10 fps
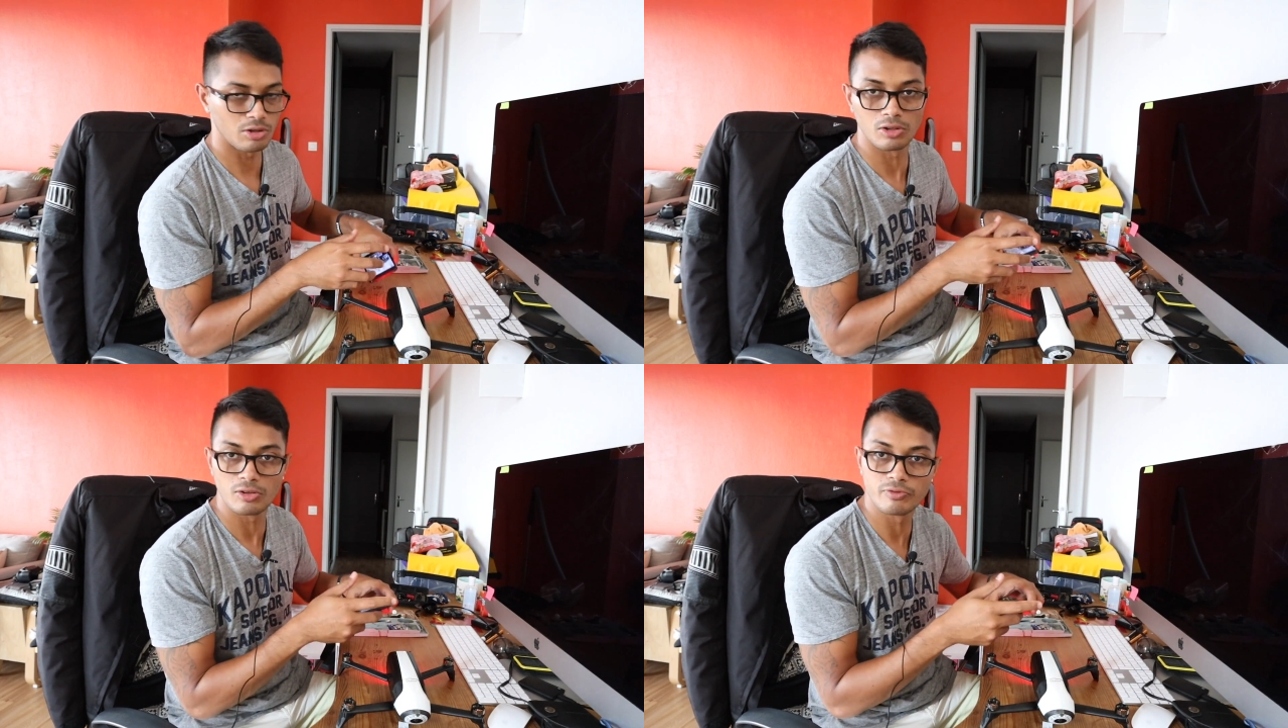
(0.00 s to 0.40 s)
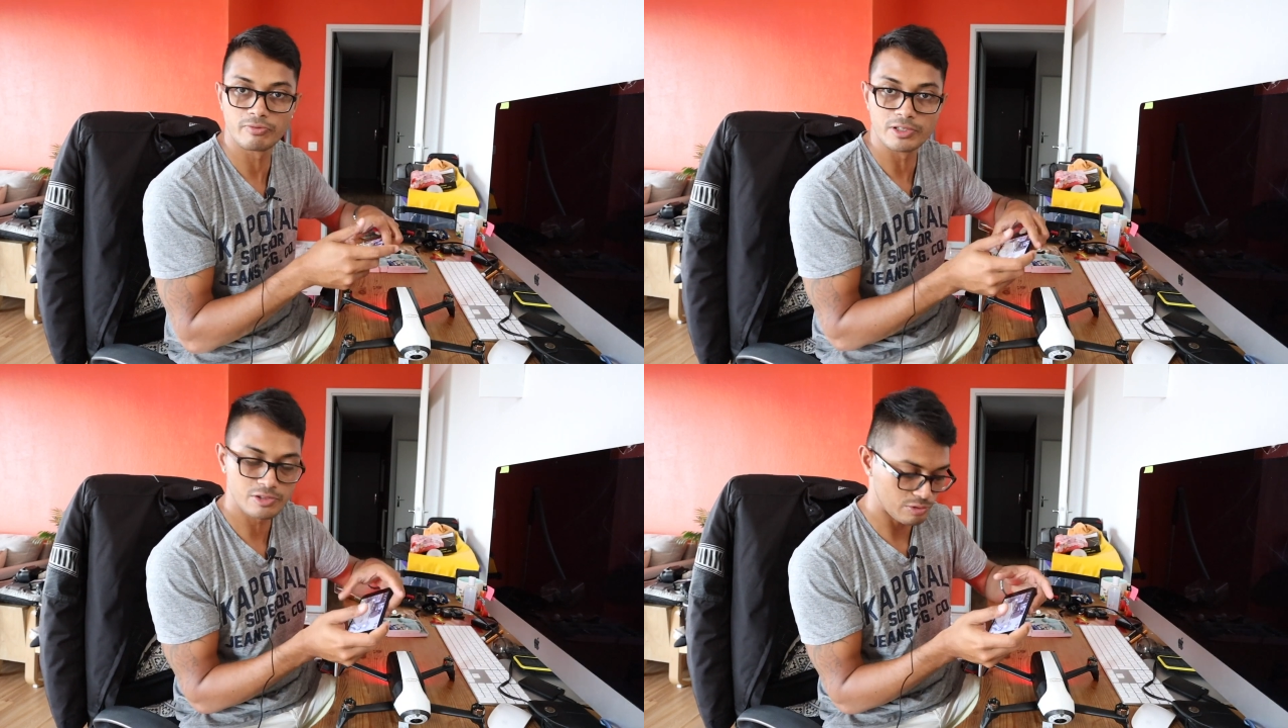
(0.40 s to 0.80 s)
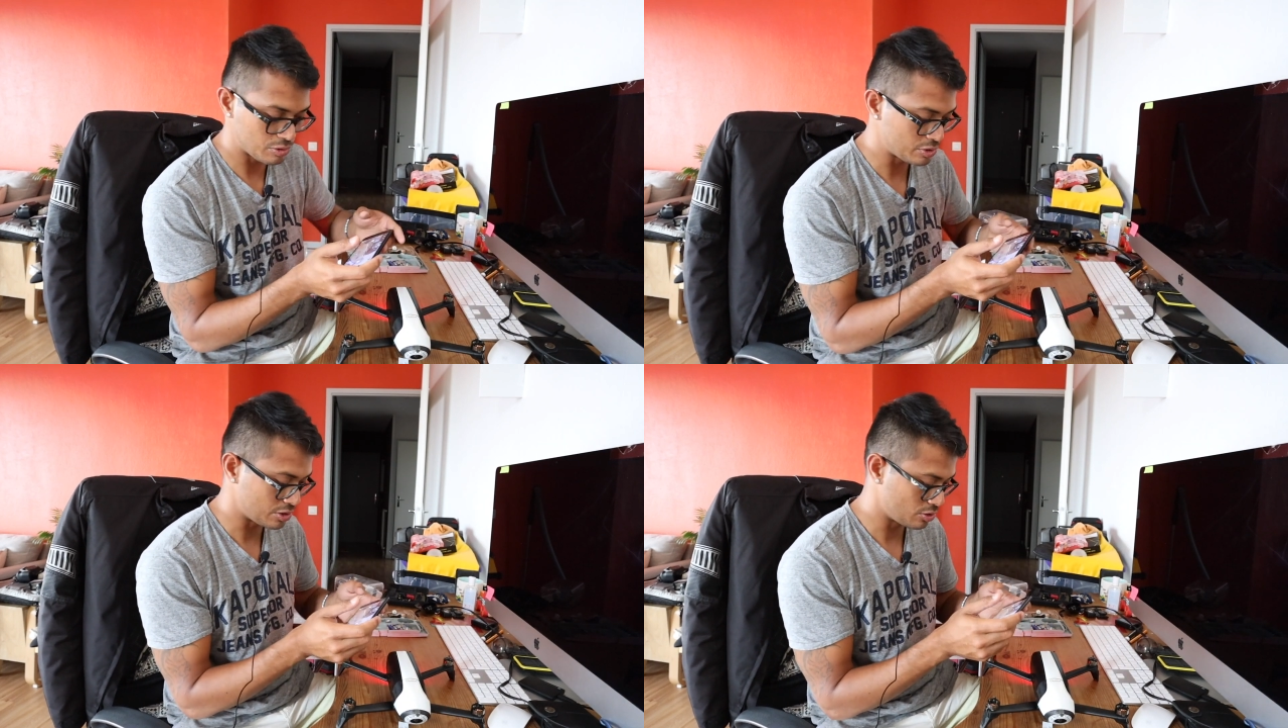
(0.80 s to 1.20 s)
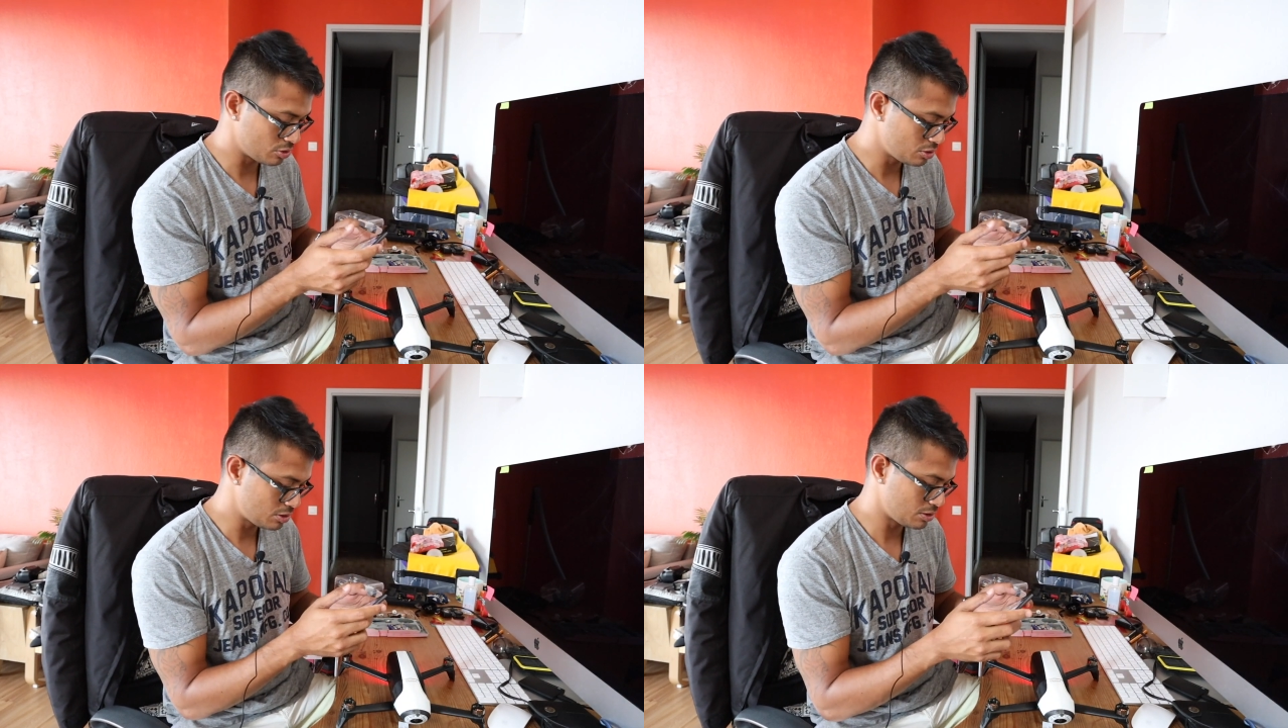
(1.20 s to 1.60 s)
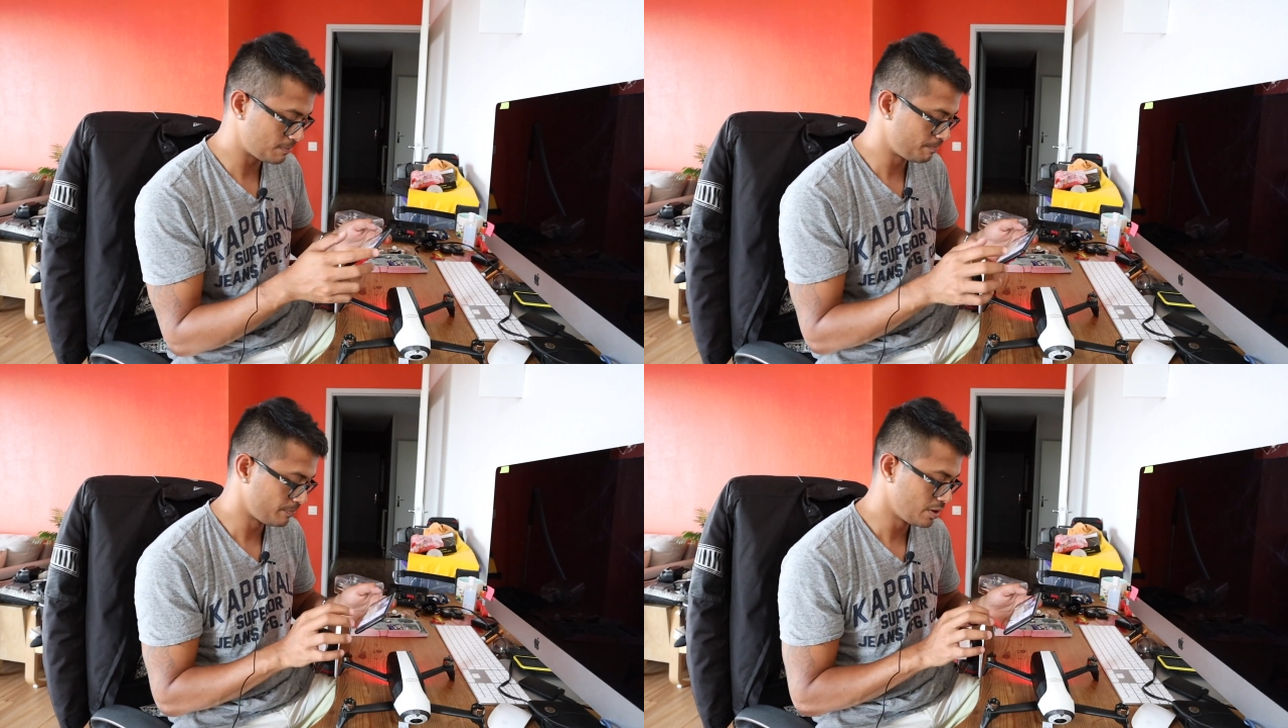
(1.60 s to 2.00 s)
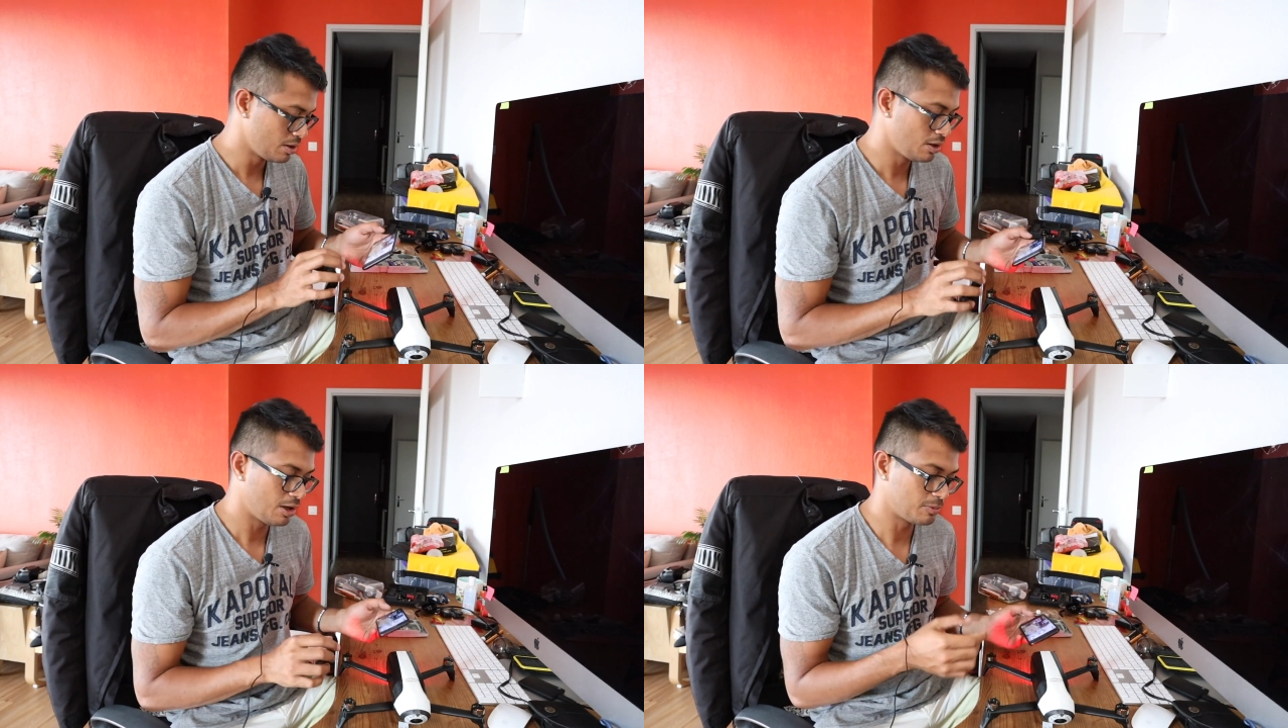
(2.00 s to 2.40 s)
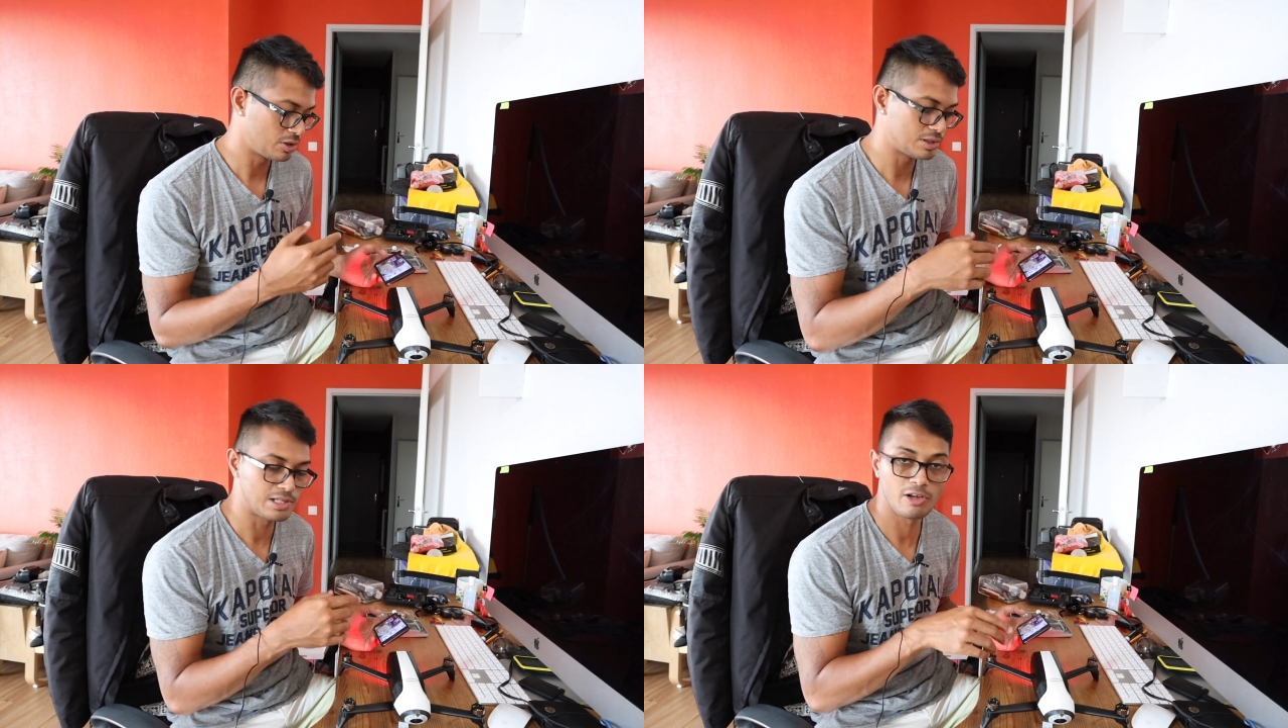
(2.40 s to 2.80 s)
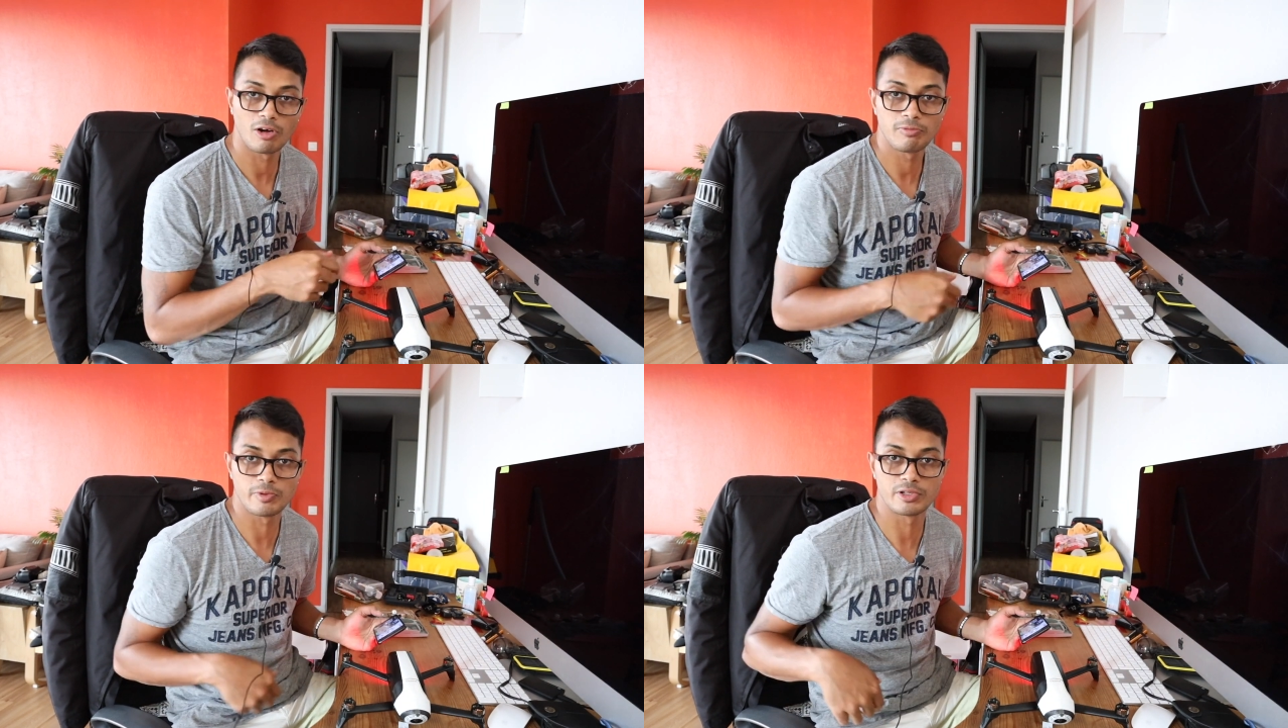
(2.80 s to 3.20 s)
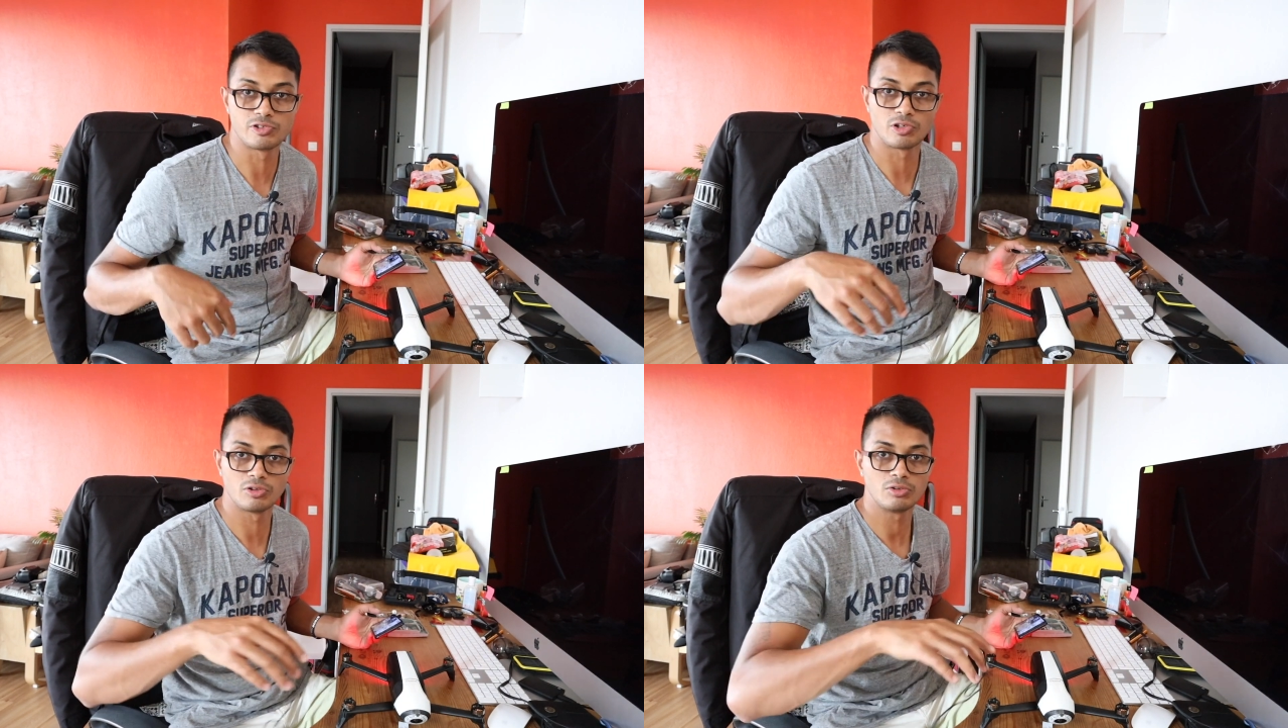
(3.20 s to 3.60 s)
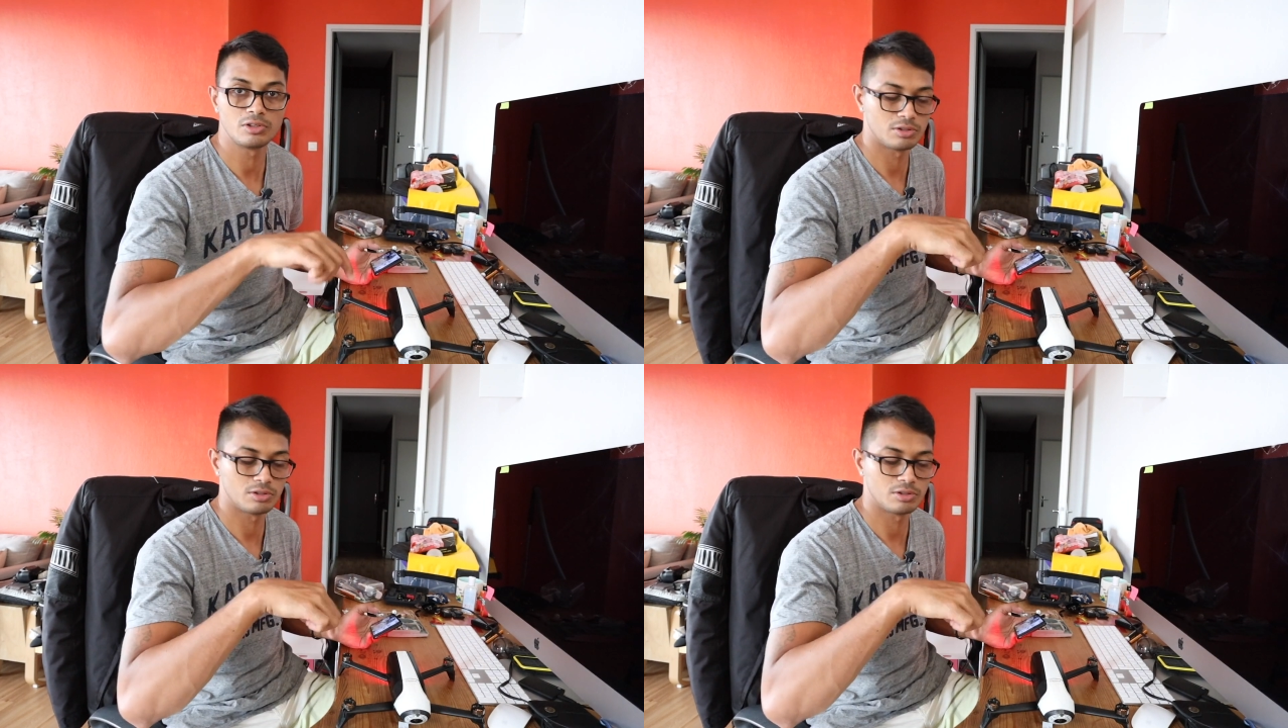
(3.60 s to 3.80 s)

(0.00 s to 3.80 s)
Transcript: all of the screws are good, I'm gonna take off with the drone,